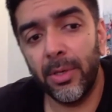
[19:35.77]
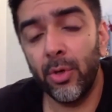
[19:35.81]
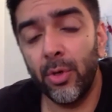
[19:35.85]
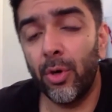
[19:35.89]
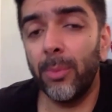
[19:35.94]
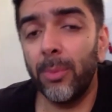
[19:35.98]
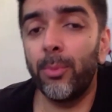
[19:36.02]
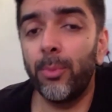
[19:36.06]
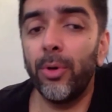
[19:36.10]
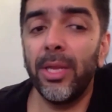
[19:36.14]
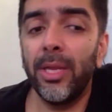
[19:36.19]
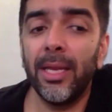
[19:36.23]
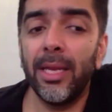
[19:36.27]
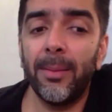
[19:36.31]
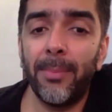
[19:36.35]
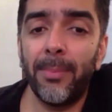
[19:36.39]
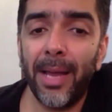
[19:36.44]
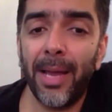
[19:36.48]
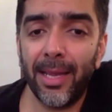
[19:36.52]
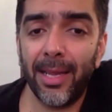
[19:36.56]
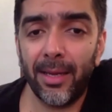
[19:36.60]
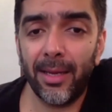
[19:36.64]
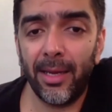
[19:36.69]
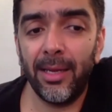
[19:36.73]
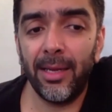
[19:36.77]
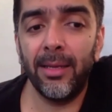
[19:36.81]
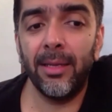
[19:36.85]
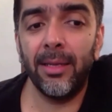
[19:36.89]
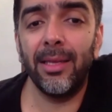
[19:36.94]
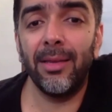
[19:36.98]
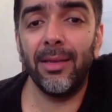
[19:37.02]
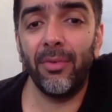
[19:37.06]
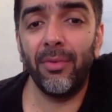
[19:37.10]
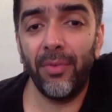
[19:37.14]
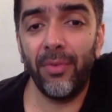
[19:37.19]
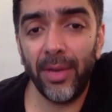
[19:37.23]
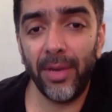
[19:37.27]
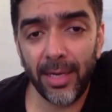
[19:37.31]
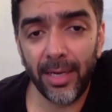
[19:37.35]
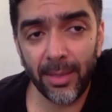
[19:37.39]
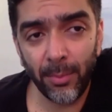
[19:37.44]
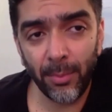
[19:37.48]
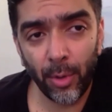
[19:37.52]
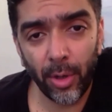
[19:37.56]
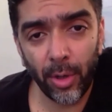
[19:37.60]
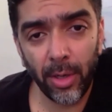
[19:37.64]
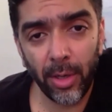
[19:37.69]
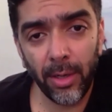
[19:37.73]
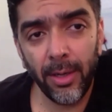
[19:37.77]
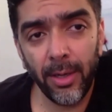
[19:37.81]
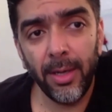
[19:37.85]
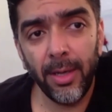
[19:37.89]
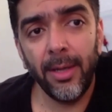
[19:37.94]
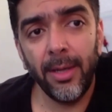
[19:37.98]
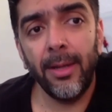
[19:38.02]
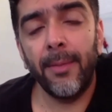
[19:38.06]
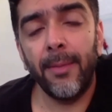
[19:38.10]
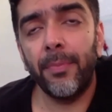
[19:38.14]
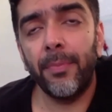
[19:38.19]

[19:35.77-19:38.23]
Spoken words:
but not putting it back in the affiliate model.